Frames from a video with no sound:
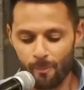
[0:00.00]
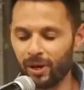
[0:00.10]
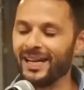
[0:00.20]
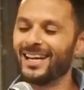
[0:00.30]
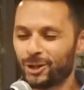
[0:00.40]

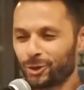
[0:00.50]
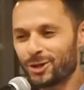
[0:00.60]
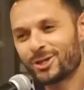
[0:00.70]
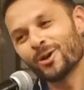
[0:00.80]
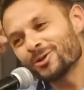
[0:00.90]
But
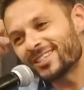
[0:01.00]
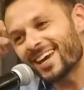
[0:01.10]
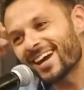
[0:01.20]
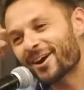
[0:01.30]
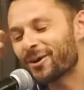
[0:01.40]

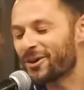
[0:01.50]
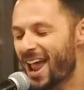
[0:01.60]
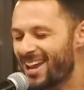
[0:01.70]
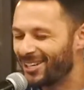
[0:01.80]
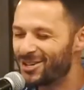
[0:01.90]
introducing
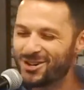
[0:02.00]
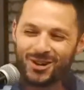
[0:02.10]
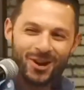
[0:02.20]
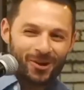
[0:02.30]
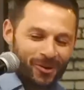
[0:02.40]
Create
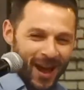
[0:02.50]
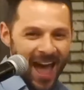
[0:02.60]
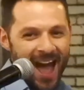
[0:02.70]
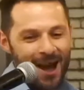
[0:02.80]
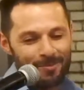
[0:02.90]
New
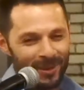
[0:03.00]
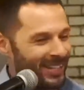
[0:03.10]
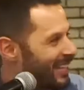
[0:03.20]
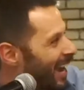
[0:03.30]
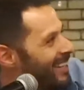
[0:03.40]
App.
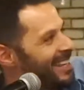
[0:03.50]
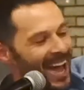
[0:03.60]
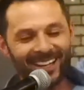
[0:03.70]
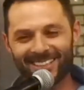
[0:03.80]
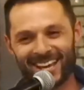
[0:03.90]
It's
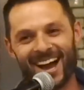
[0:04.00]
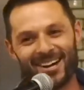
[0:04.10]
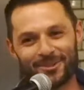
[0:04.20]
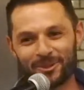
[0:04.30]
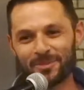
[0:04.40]

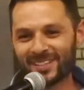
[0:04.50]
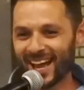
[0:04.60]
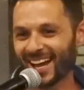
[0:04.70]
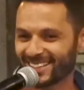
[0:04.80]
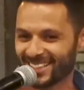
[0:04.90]
italicized, which means
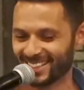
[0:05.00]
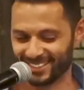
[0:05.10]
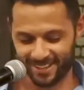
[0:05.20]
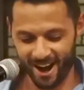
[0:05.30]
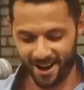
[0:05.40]
I did it.
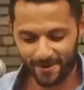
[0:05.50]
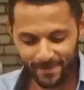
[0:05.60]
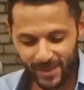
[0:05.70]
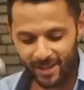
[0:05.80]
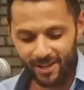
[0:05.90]
All right.
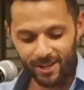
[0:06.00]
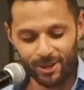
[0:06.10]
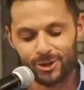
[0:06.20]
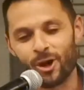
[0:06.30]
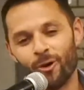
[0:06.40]

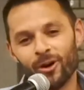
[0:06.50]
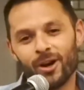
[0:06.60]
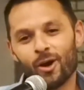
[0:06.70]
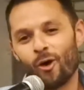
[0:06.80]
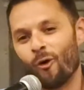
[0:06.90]
So
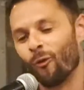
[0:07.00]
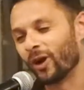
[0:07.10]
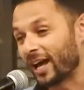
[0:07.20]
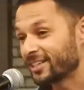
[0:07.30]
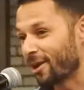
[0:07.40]

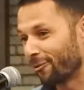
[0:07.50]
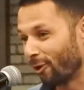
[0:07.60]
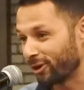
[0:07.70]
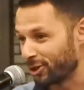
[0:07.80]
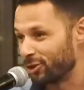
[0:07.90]
what I set
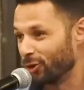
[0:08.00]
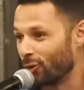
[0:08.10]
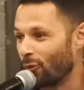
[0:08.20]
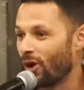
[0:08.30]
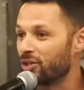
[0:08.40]
forth to do
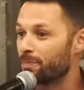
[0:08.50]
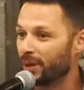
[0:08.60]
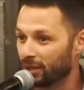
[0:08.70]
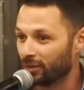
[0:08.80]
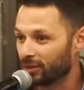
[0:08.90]
was
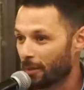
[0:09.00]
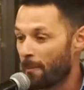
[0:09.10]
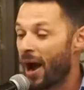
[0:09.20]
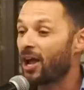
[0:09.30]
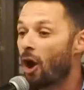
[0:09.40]
build
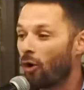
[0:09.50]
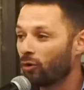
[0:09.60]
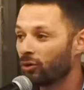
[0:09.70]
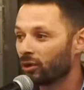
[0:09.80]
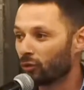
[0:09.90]
my
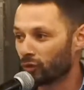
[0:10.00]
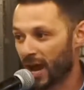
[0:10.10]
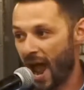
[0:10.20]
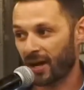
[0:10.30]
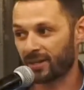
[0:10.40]
own
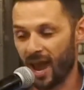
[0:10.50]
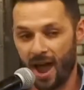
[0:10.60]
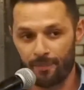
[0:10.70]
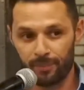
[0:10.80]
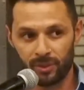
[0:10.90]
React
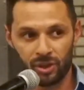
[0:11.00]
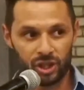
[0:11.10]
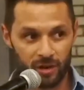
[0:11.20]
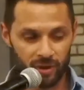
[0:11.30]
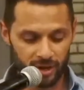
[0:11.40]
app
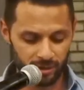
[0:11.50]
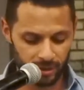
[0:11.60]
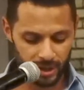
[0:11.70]
generator.